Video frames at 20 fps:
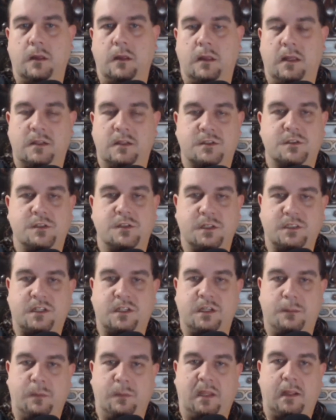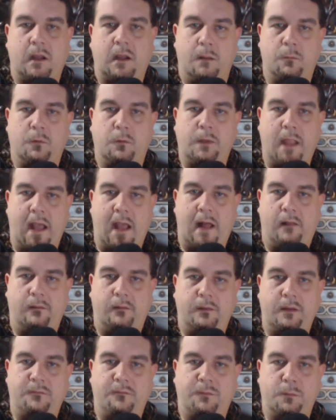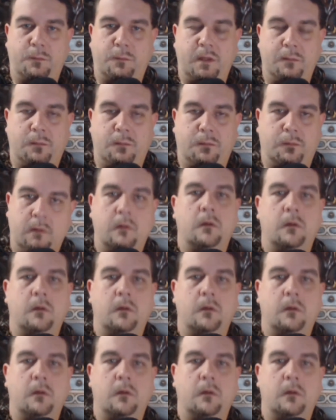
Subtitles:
It's just going to become reality for people